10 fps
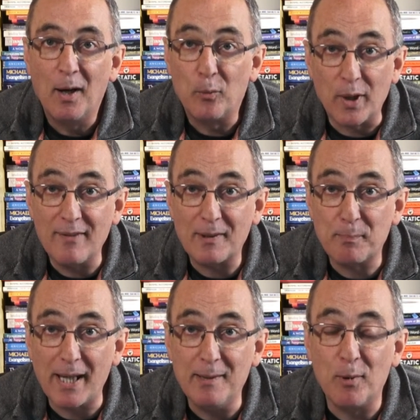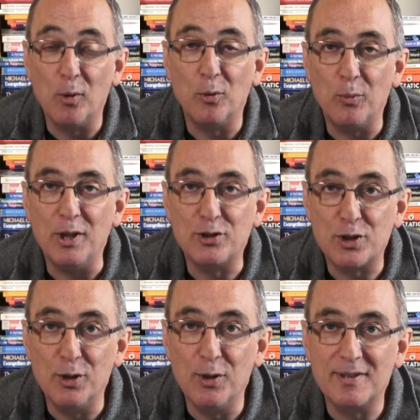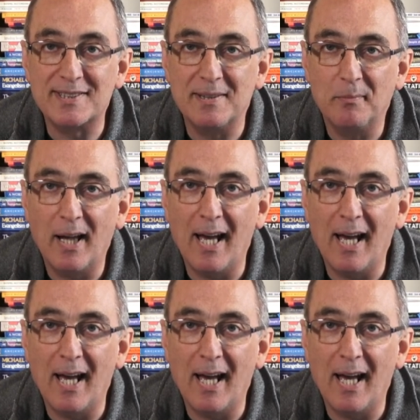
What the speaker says: Whatever Bible we choose,